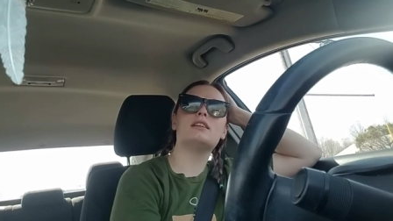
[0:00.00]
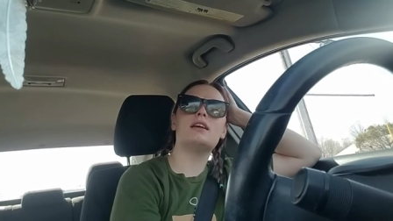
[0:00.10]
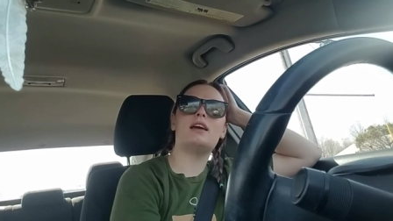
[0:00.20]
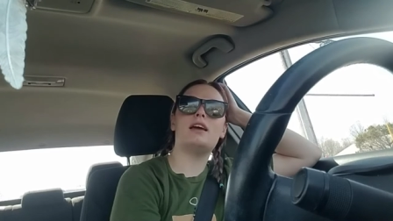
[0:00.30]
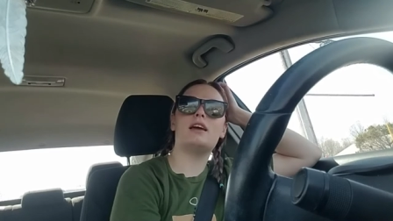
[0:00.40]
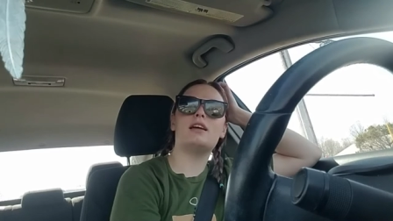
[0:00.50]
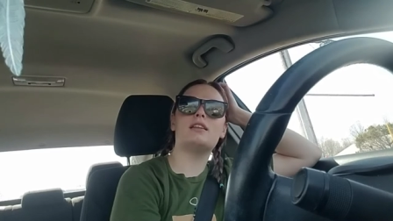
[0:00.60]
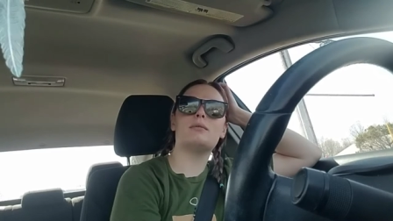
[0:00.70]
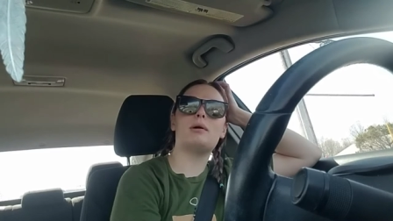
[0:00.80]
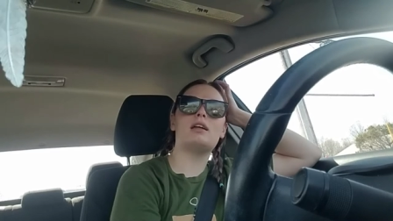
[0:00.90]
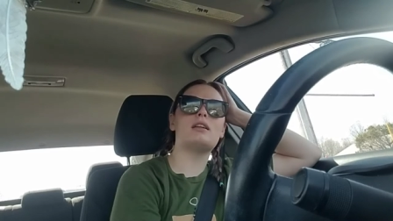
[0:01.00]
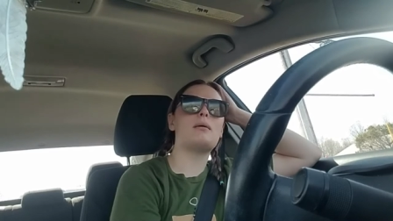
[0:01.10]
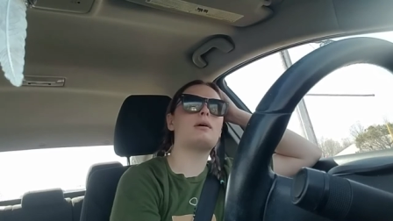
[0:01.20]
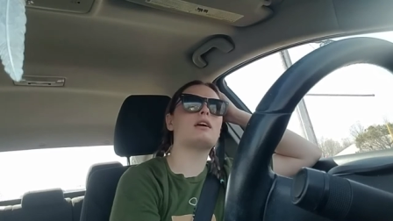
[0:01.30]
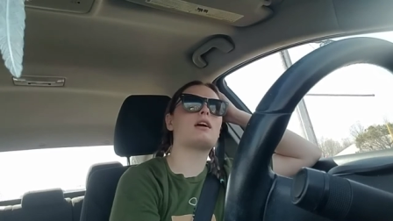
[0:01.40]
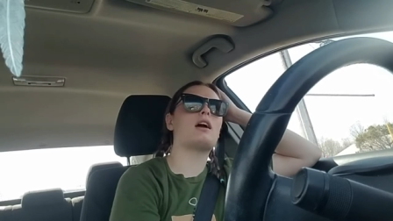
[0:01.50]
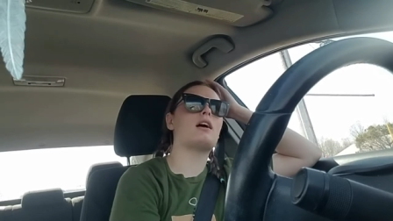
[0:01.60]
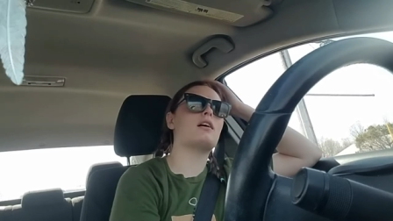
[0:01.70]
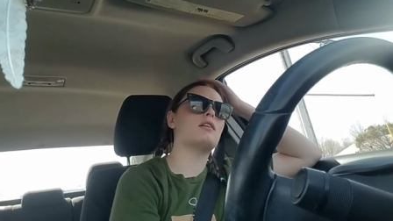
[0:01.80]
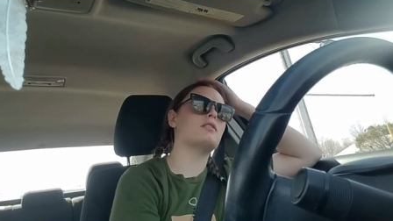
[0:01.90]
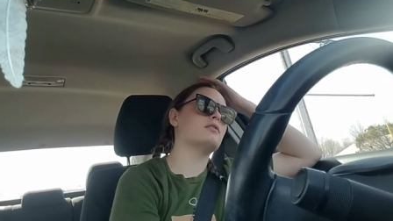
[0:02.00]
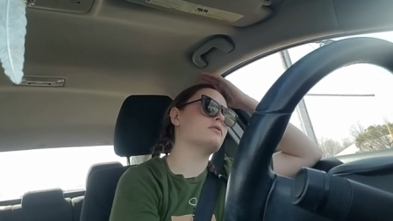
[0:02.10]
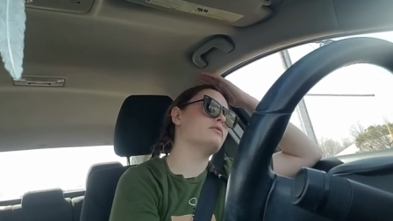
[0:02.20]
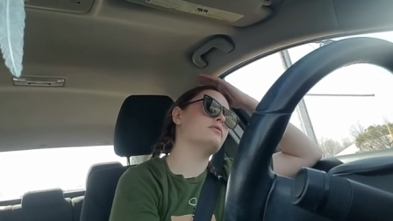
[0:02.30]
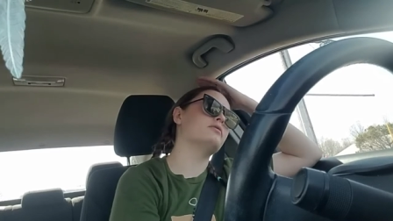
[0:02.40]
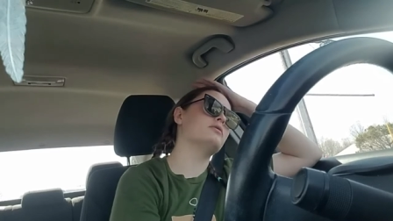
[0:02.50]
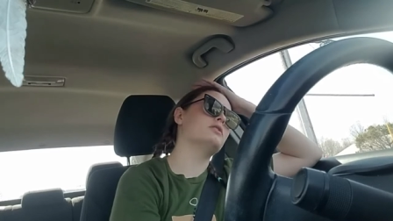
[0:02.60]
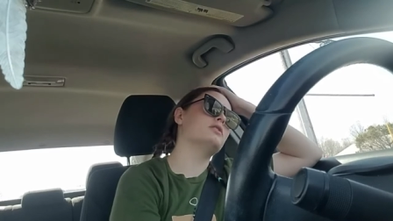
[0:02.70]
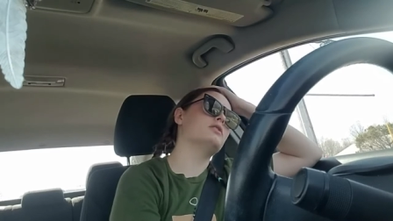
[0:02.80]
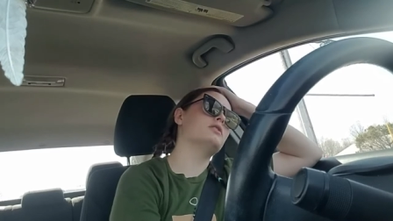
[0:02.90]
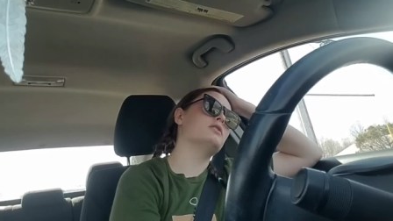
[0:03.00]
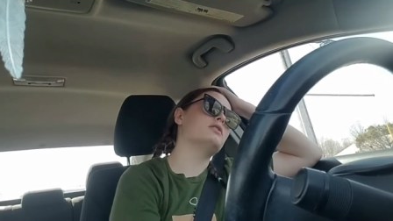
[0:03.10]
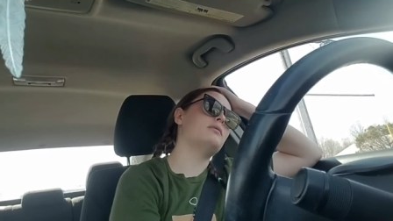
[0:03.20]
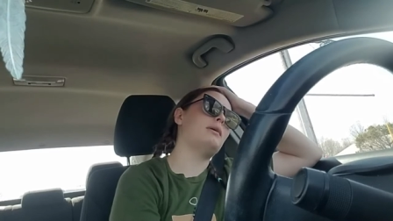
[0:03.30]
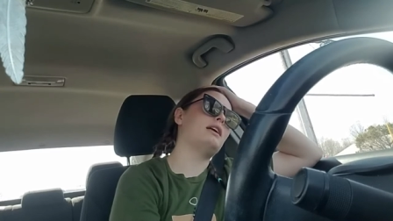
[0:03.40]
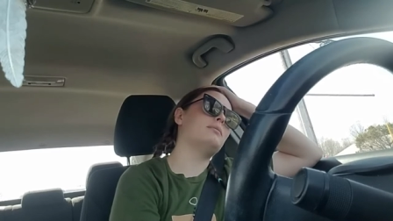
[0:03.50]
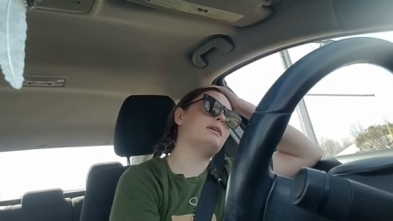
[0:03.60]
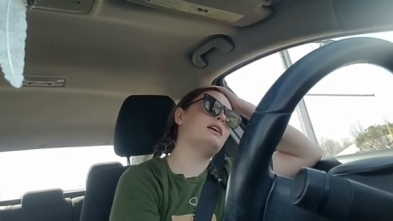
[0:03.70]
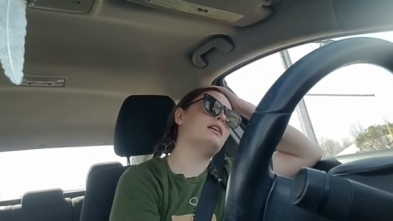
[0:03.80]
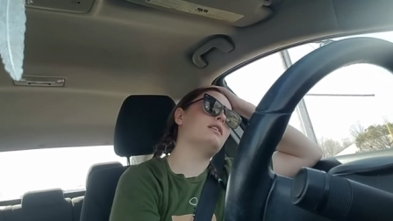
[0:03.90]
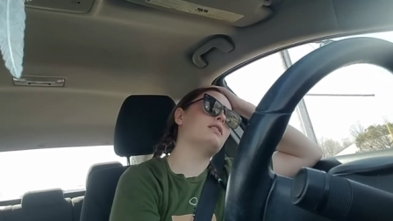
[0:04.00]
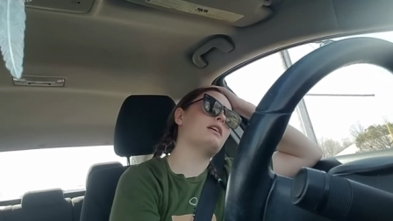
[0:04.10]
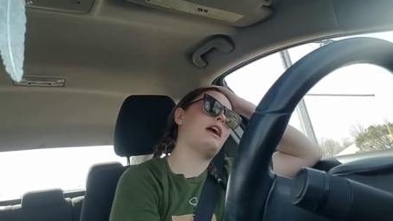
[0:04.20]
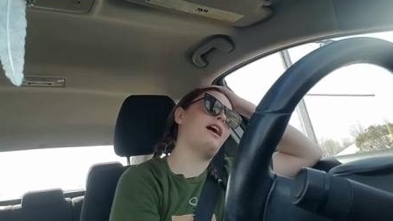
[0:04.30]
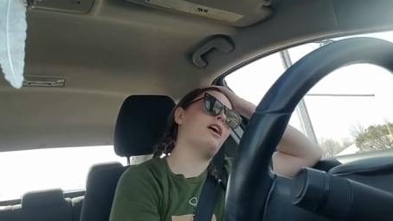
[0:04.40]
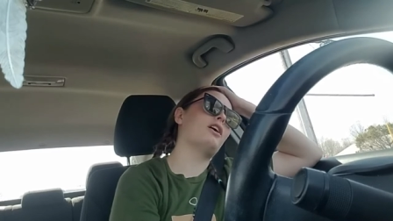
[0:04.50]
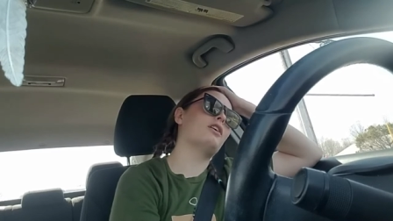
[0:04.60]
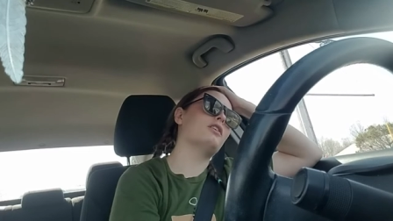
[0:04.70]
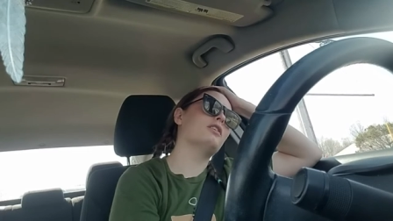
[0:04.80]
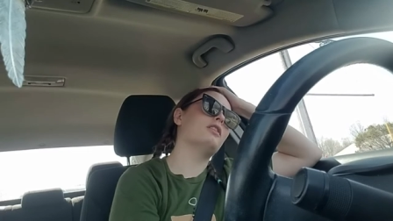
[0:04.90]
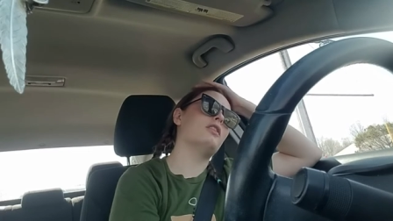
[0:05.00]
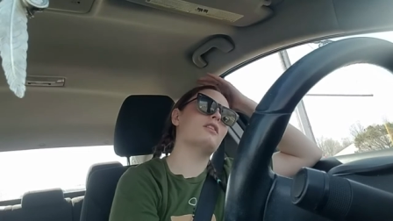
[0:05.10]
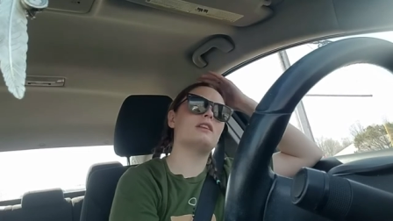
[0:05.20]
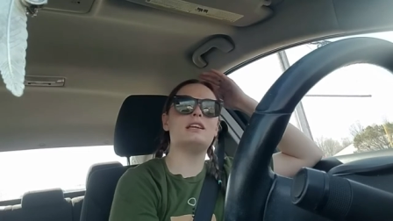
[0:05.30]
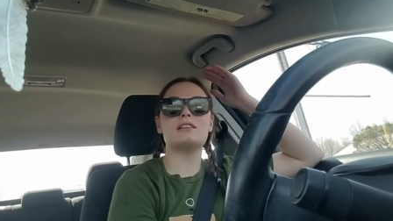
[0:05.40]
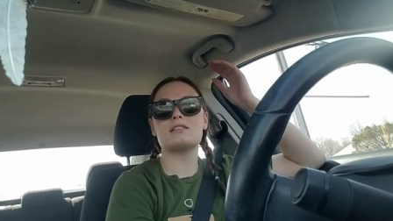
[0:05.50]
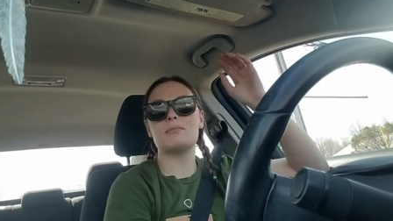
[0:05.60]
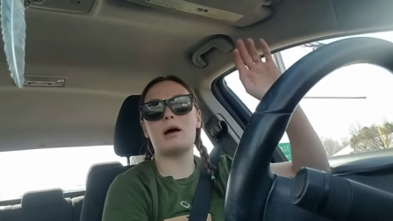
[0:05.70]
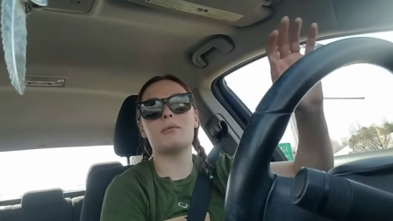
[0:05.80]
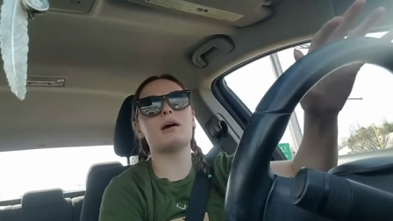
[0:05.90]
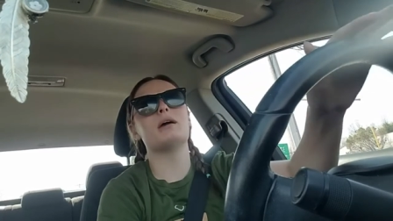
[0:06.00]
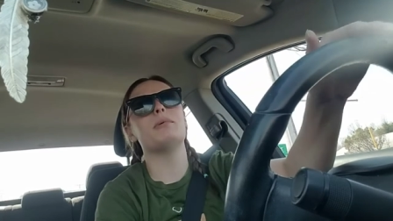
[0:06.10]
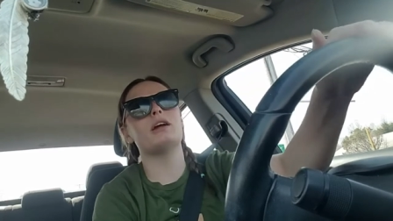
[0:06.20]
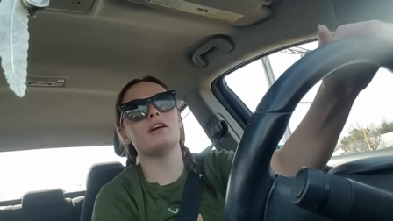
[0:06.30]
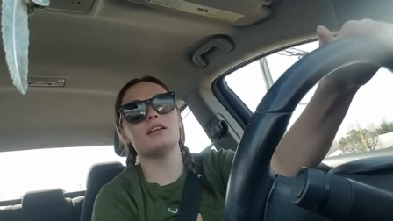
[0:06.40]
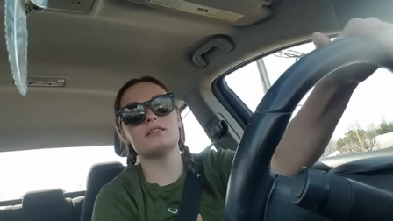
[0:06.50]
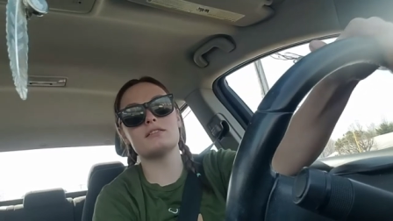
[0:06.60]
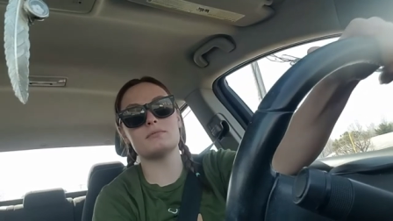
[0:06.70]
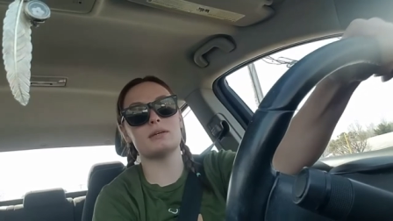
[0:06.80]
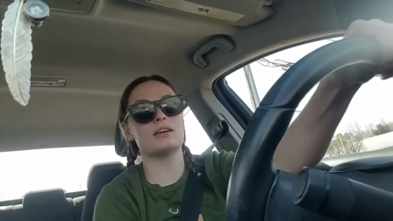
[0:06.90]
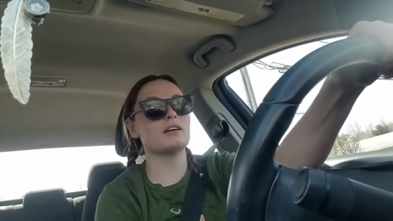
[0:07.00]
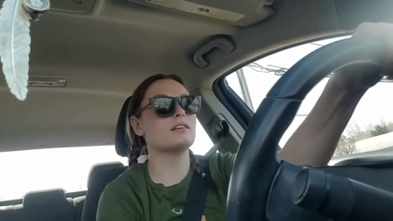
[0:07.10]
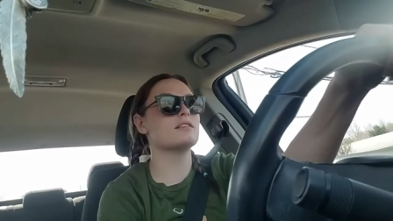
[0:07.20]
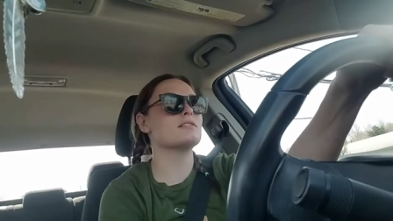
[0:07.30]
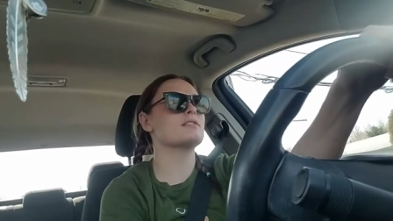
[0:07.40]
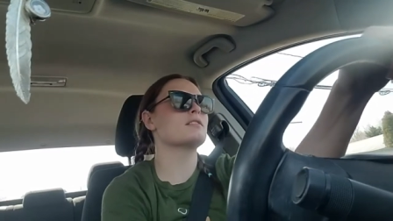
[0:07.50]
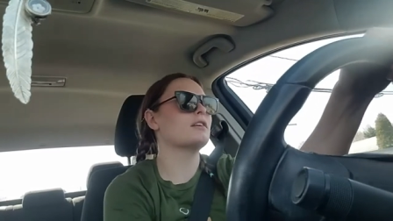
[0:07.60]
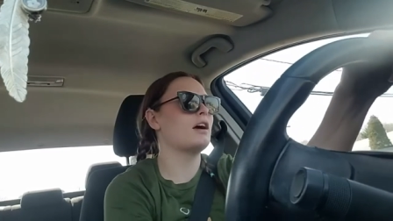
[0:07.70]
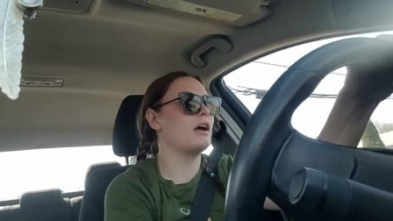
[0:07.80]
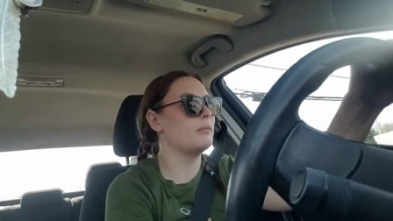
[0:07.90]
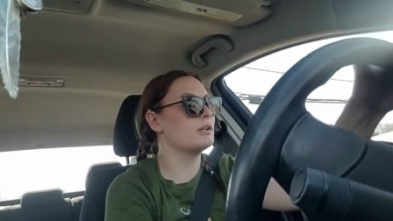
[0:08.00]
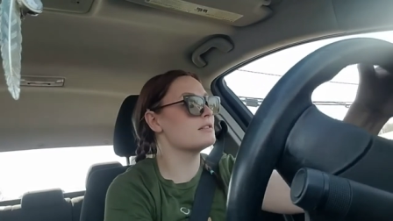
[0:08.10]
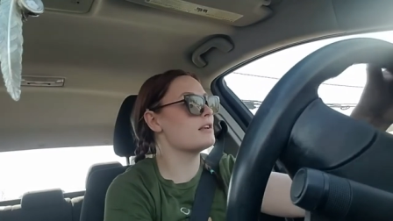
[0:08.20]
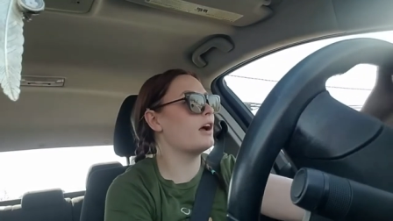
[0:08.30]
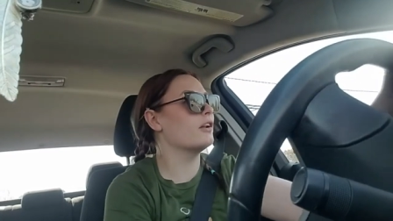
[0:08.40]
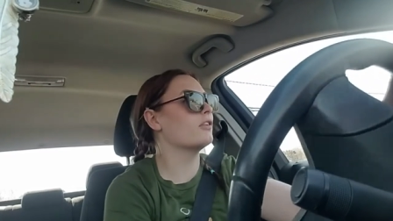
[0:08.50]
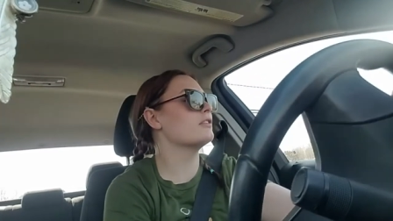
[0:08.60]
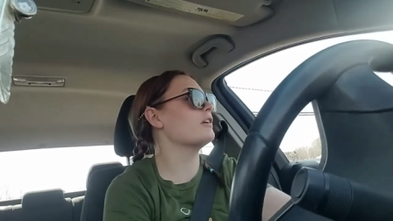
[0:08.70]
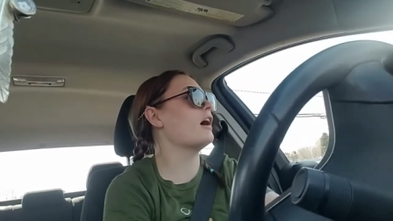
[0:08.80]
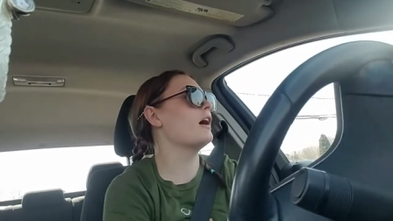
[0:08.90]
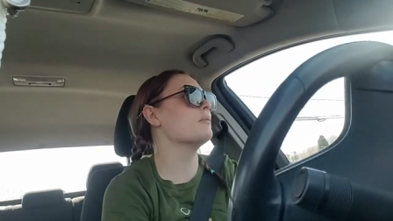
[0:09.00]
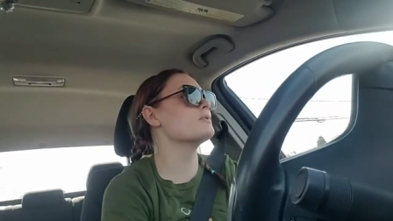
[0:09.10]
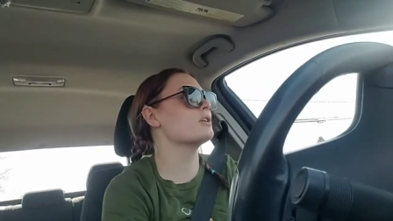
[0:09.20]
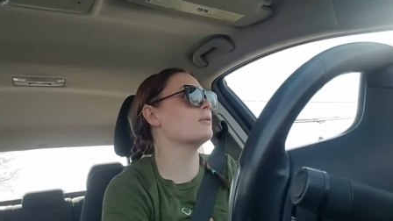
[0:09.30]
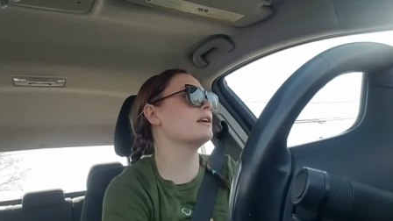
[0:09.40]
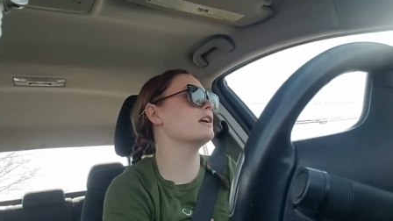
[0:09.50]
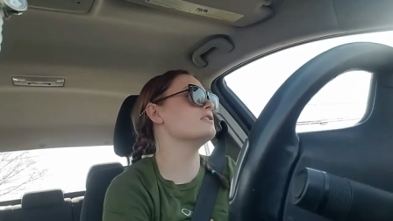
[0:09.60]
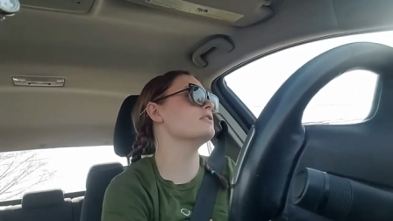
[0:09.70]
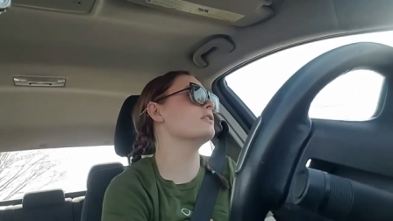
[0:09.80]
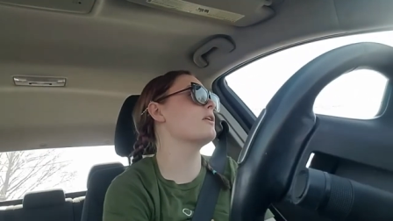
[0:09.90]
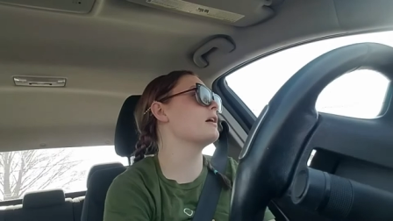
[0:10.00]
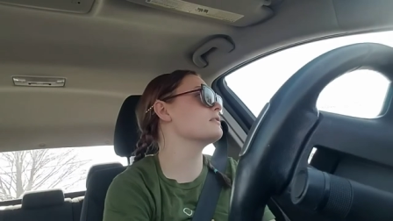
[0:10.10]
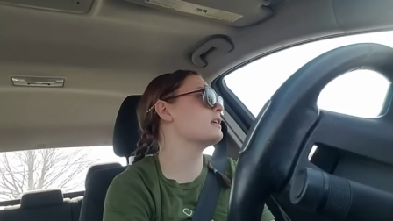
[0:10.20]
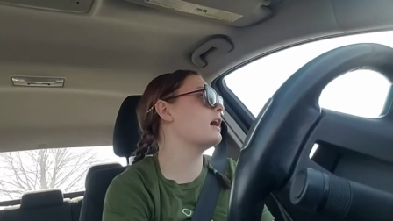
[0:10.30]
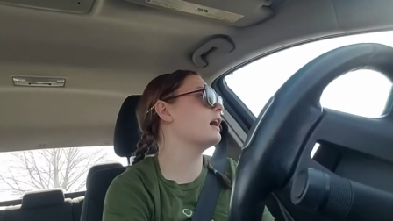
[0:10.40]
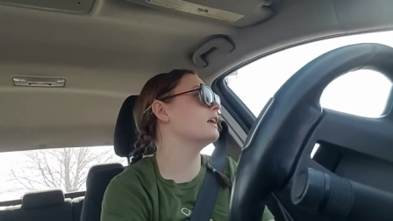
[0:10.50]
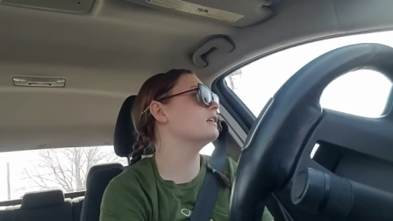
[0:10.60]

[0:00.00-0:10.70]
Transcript: and the pandemic have made me care the least about my appearance because I'm inside all the time. So when I do go outside,